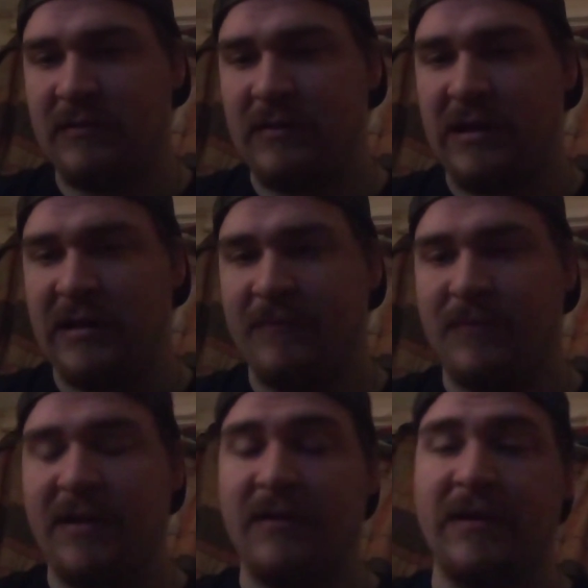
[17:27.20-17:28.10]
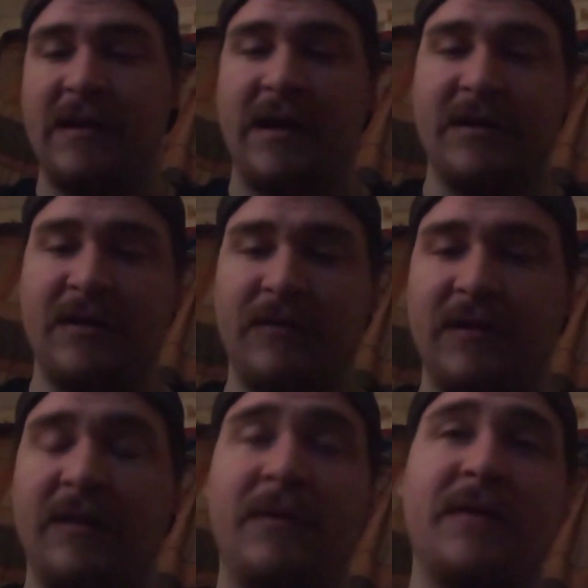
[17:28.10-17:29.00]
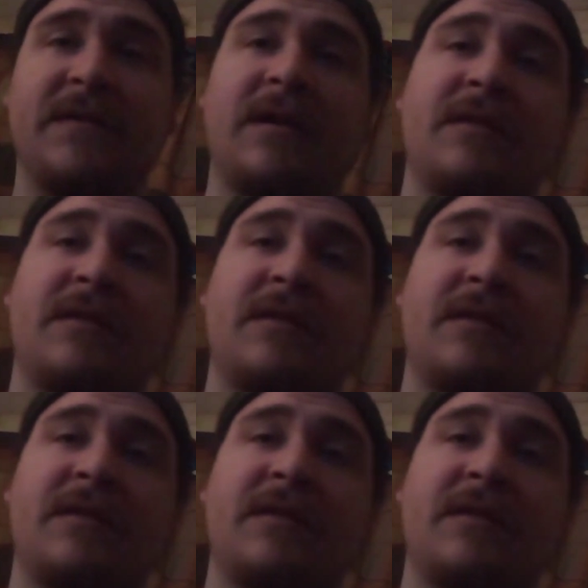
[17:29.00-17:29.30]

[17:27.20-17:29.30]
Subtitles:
And Pino Donaggio did the music.